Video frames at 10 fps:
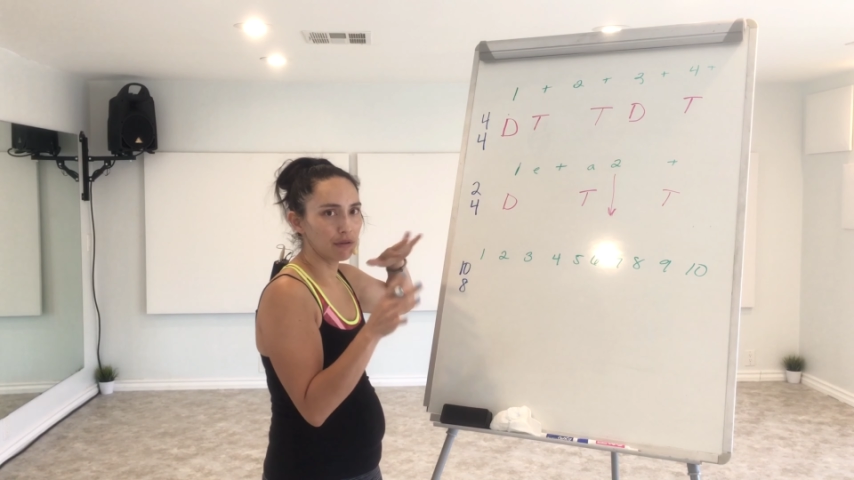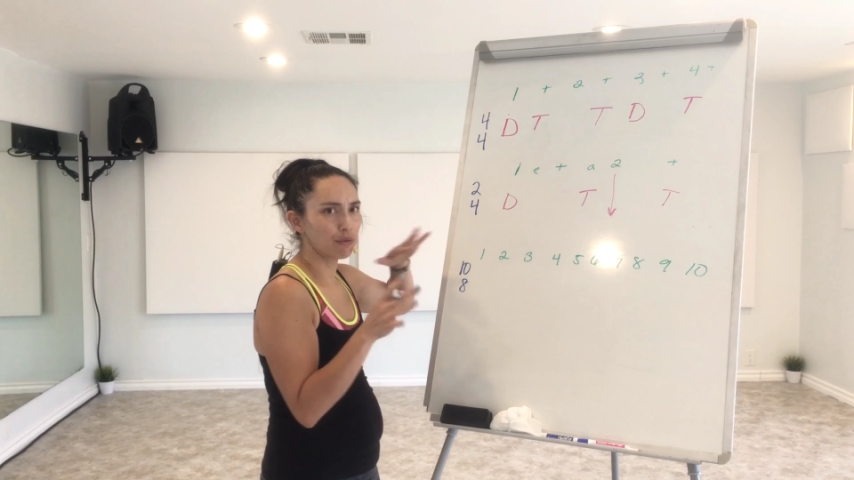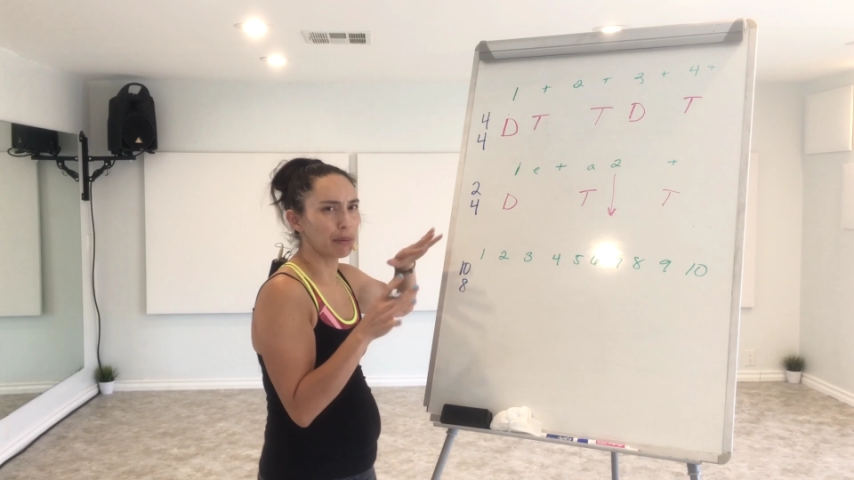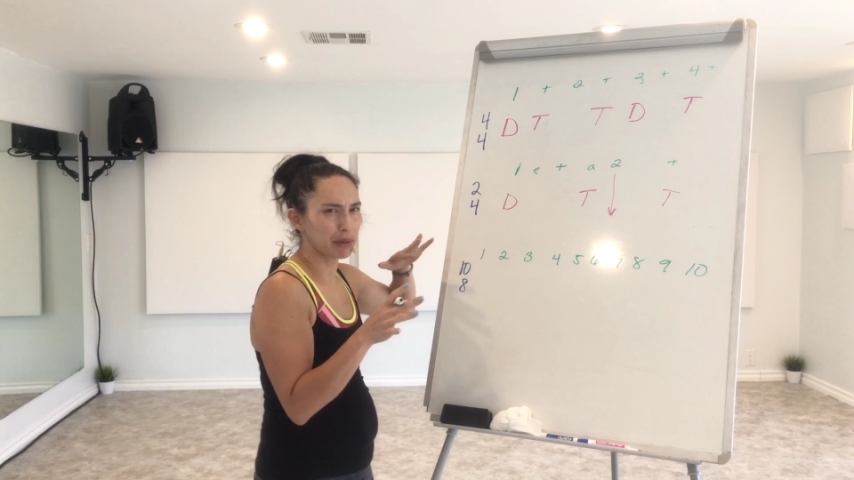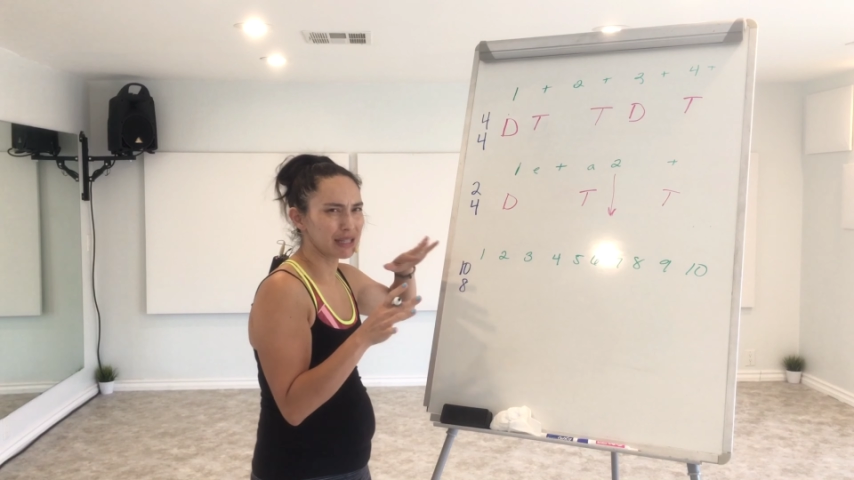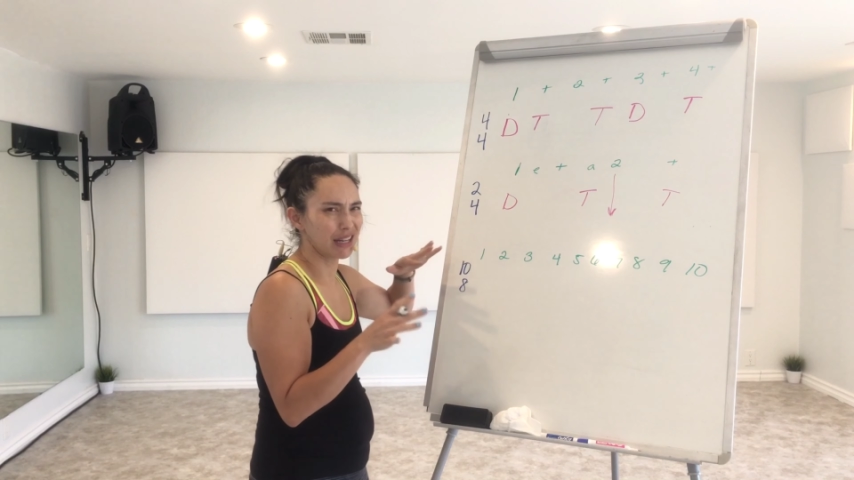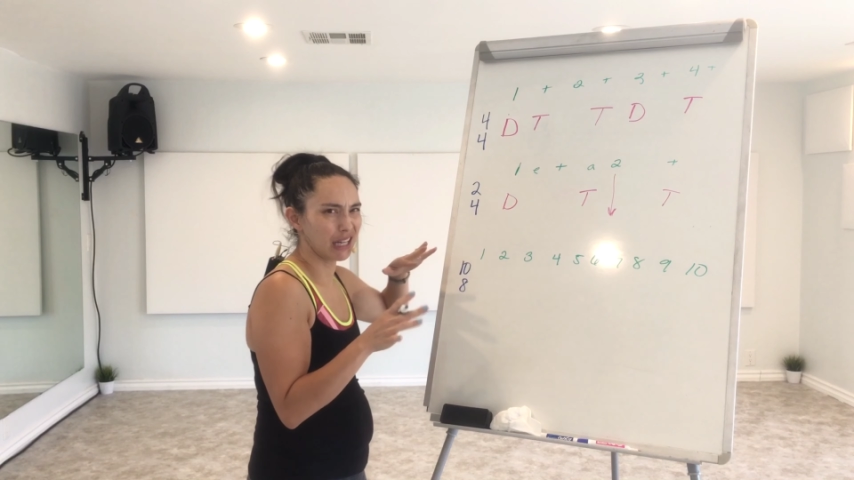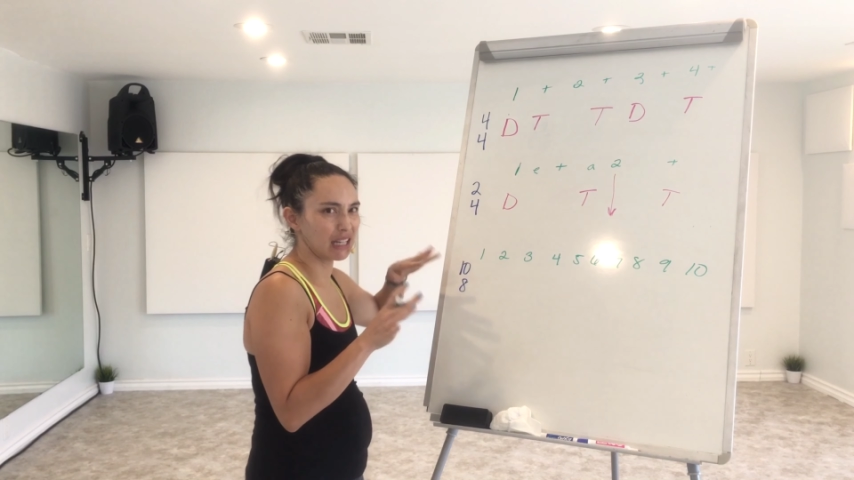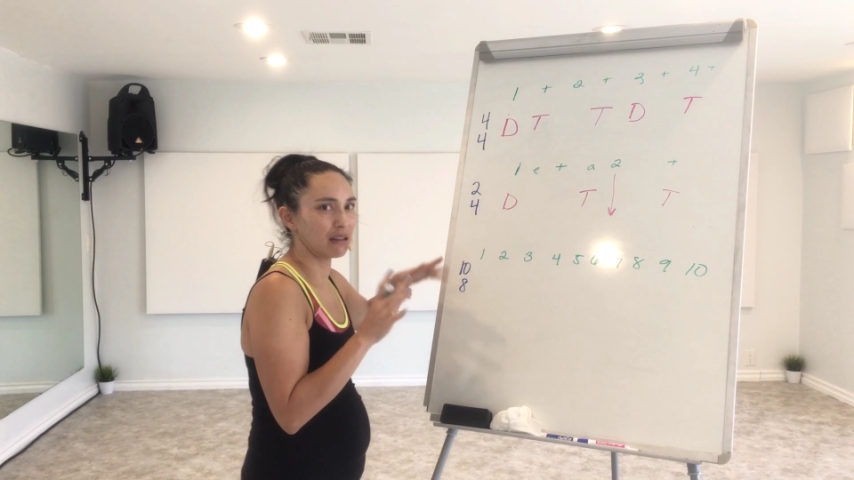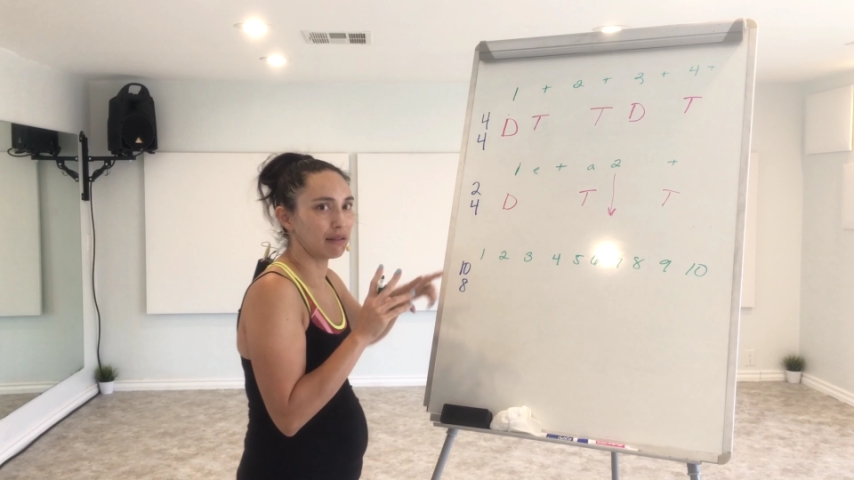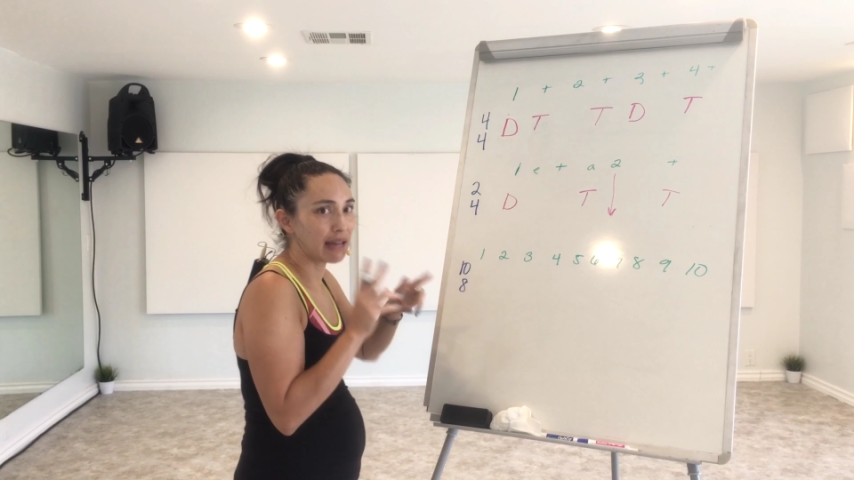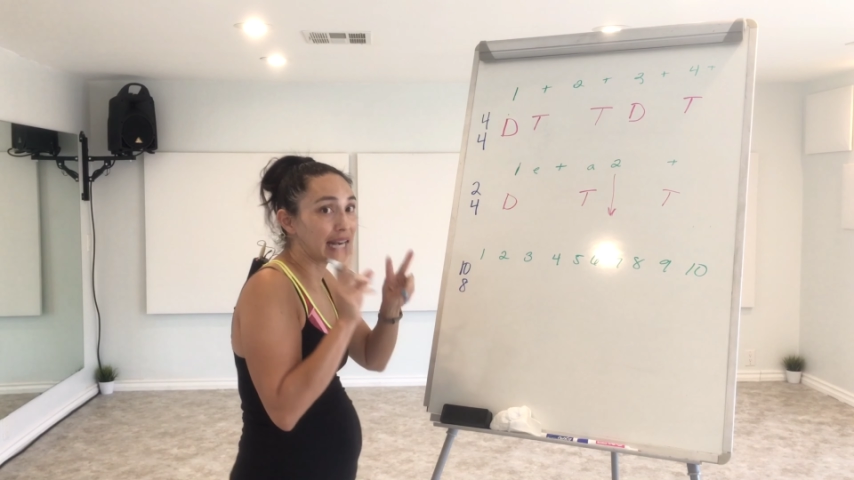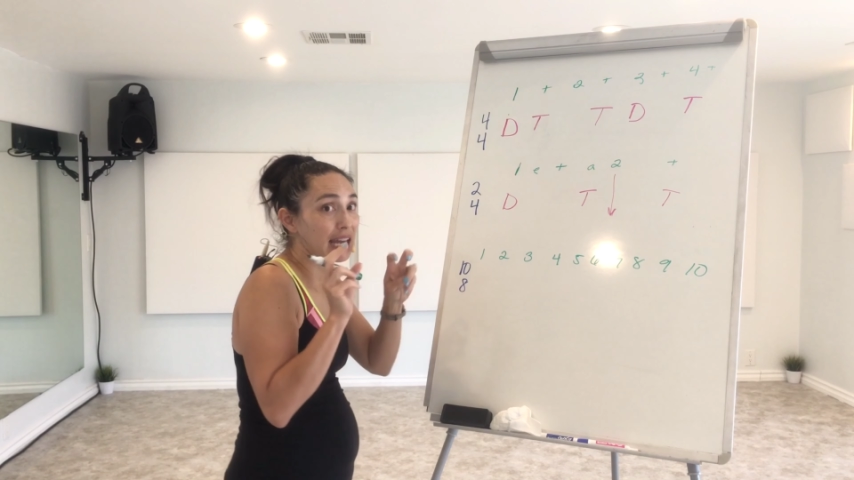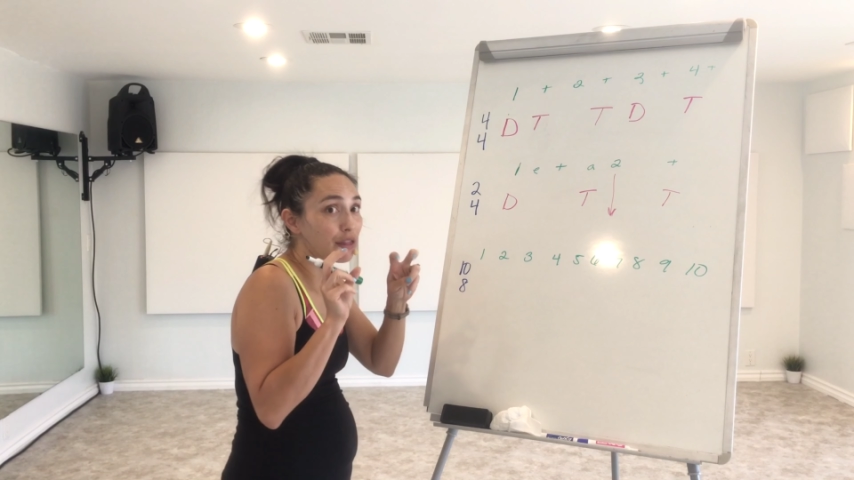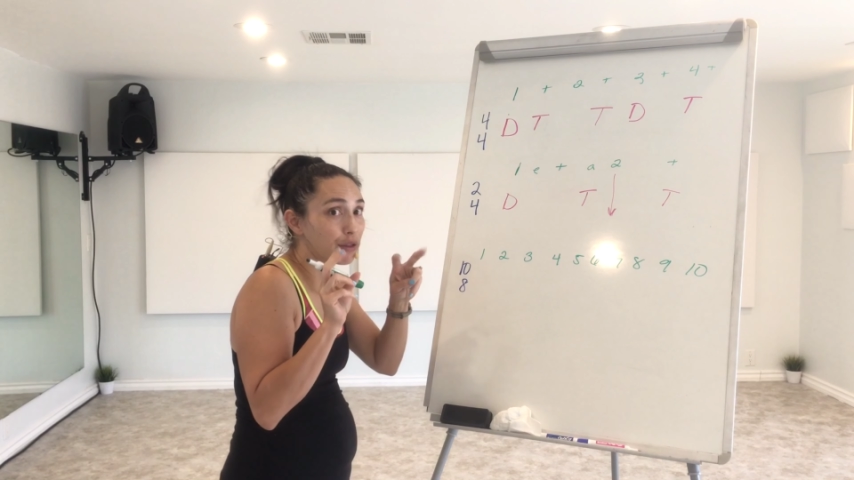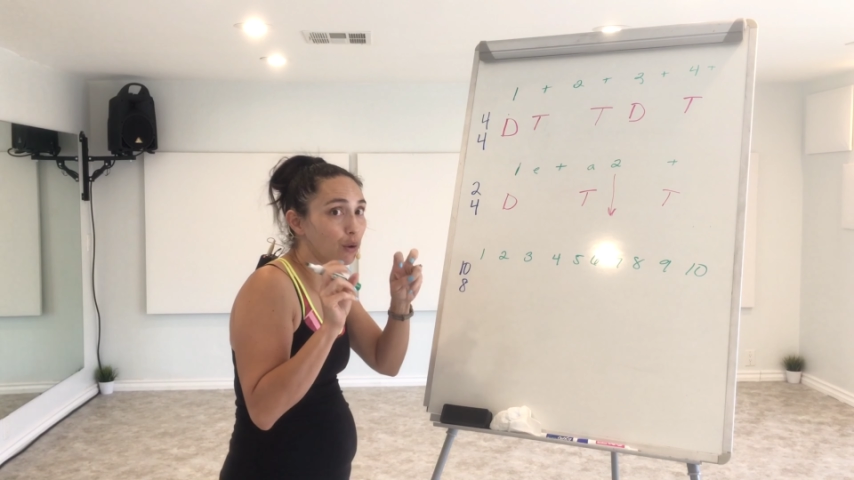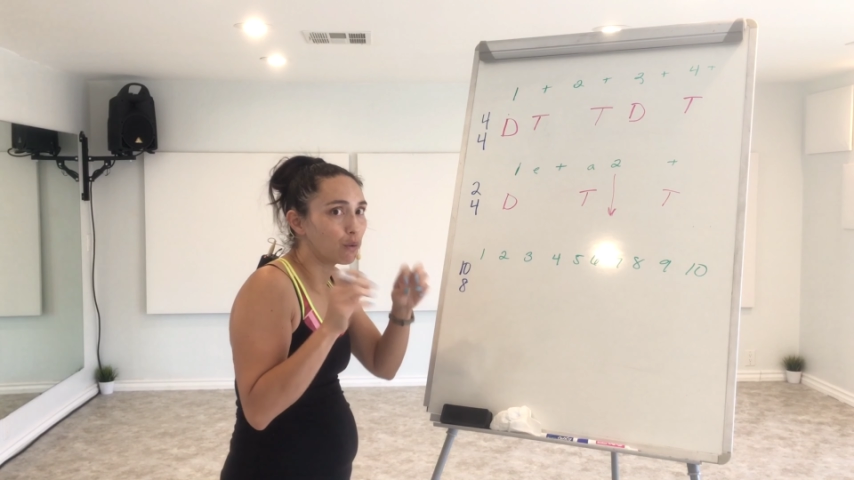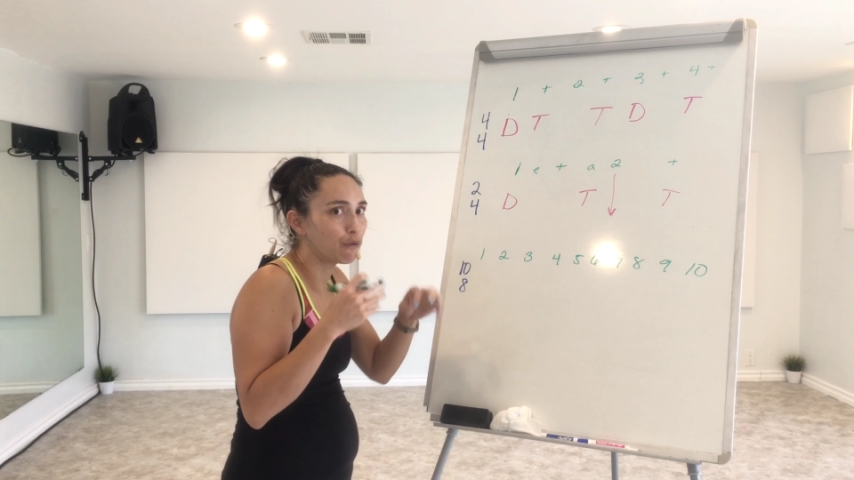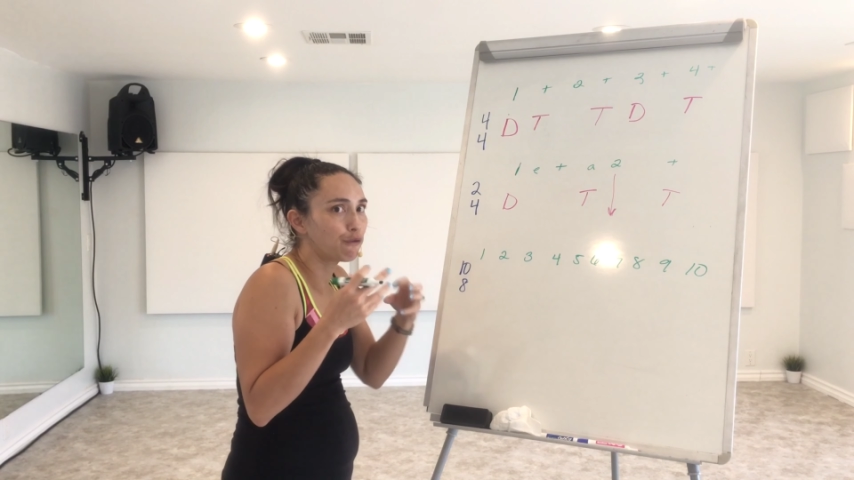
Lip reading: representing that 8th note